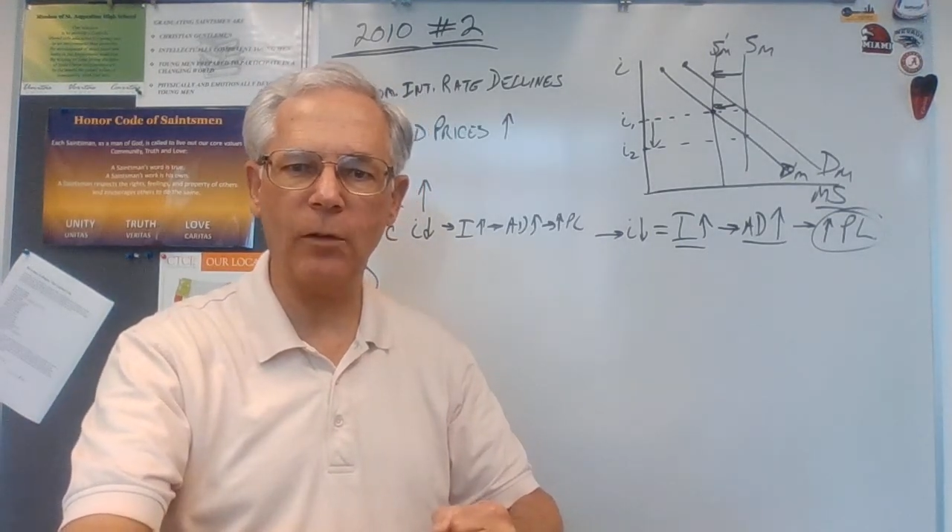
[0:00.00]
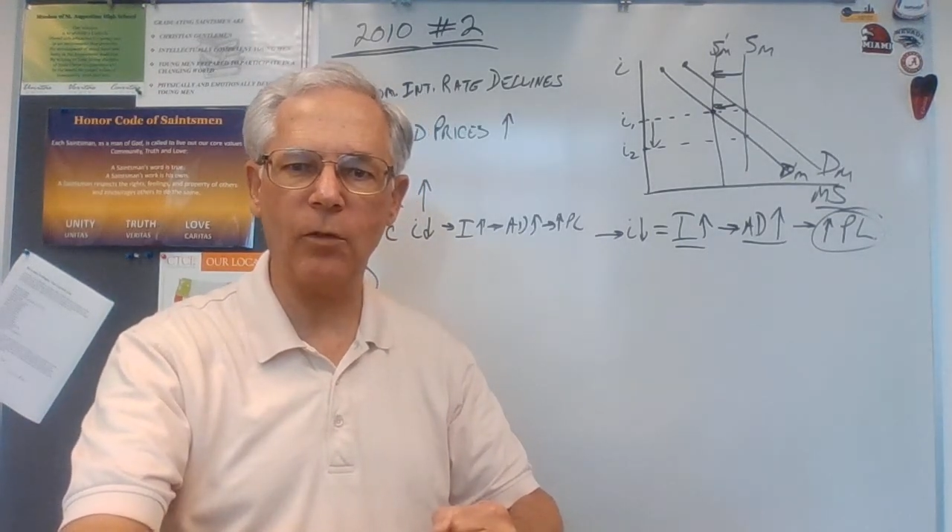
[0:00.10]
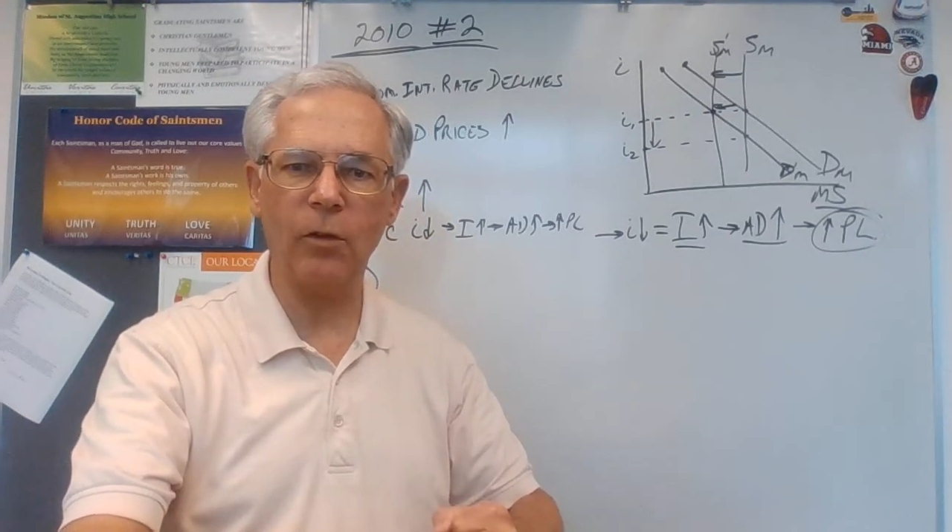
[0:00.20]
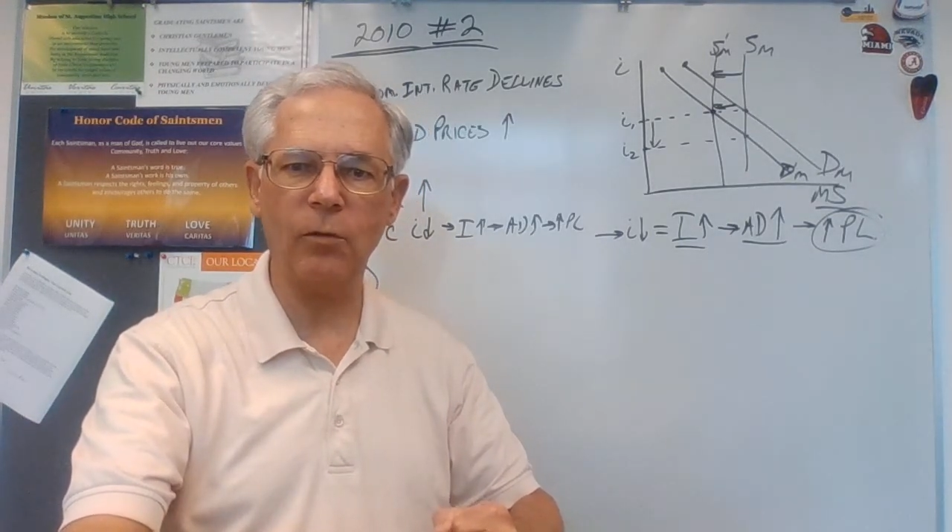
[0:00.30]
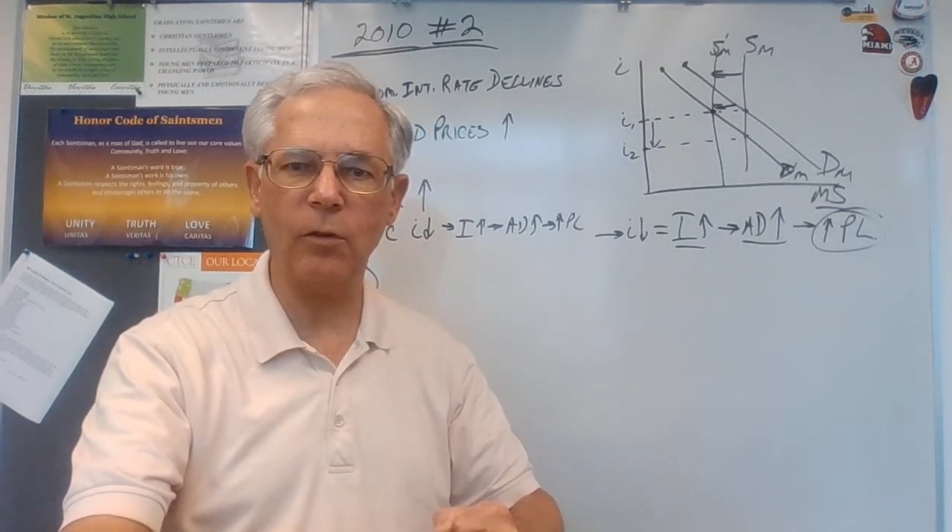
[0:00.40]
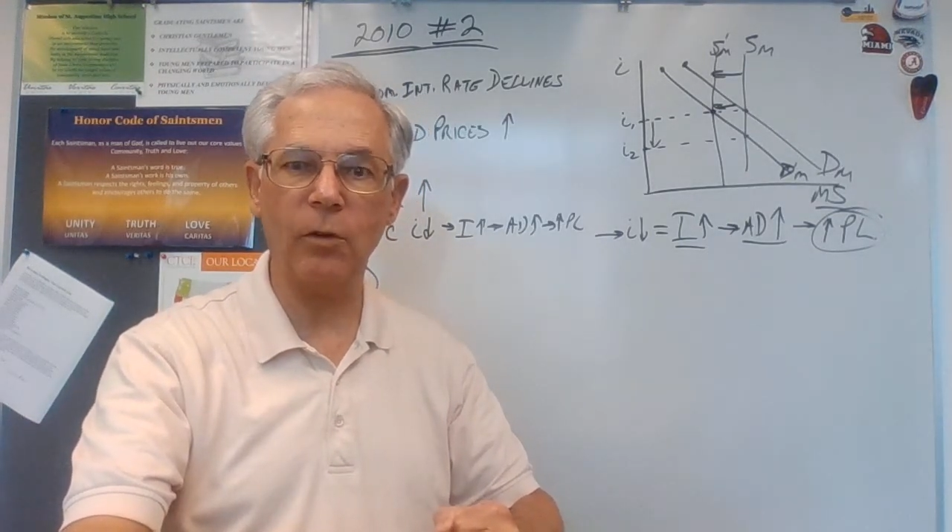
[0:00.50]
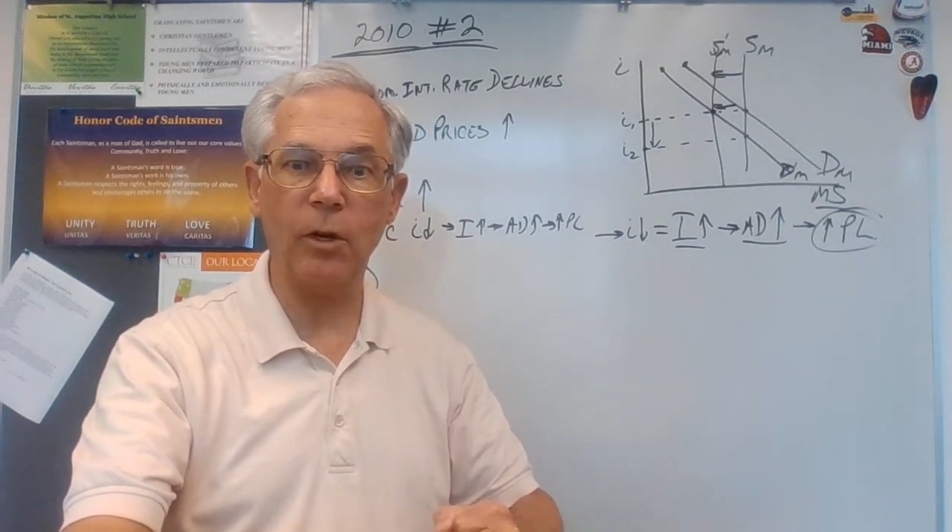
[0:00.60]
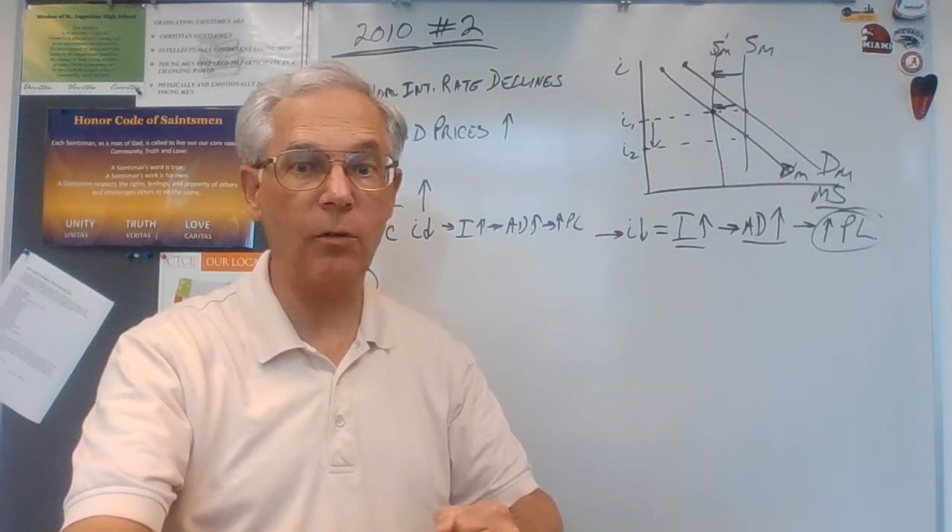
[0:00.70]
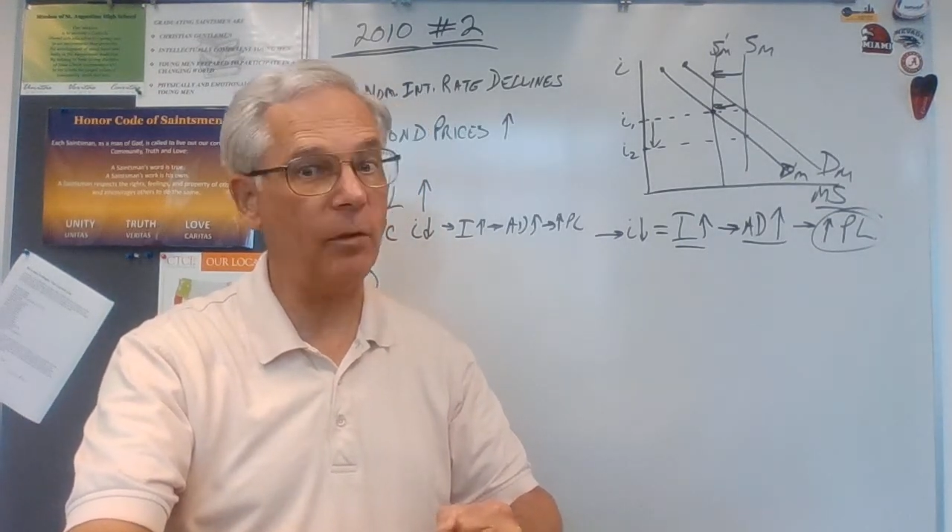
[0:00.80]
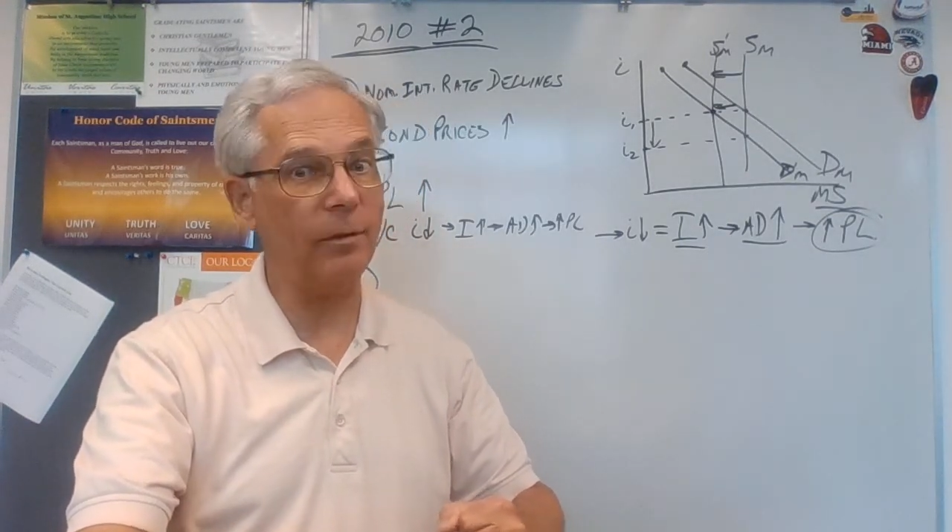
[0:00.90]
excess
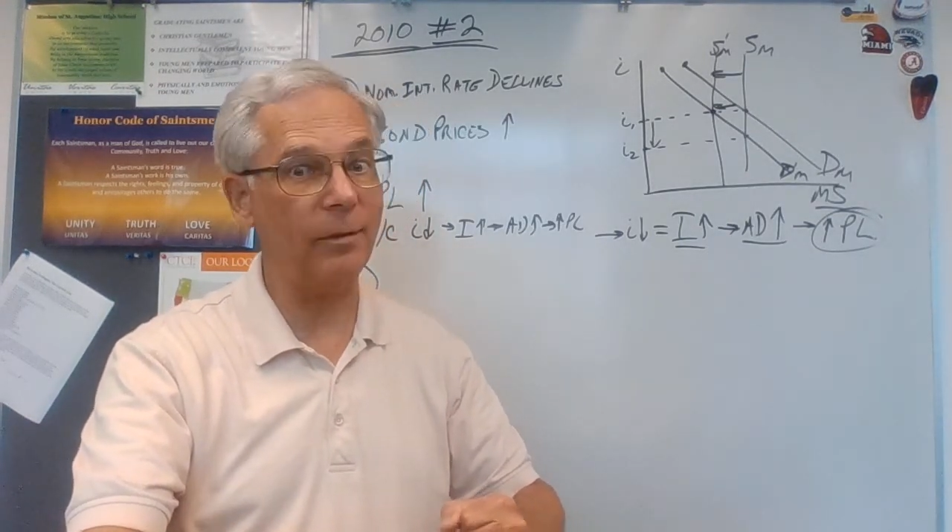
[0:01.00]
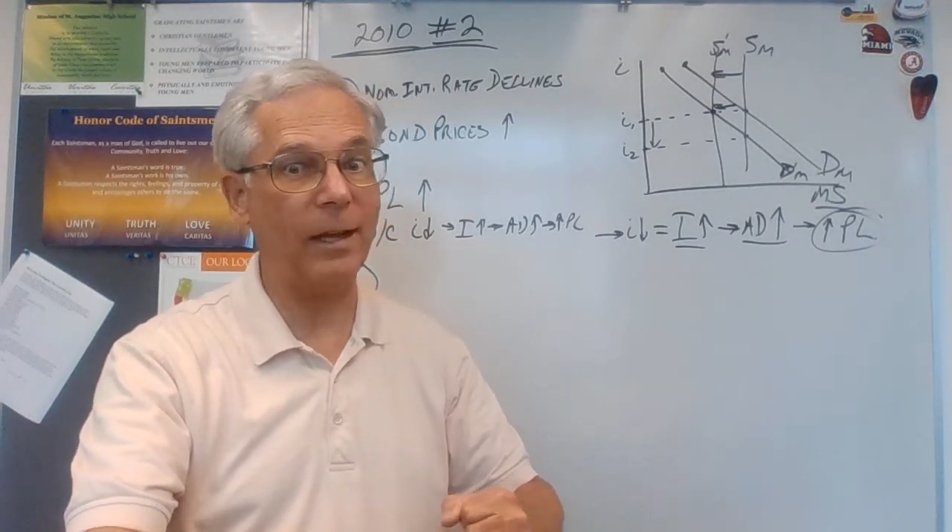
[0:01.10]
reserves.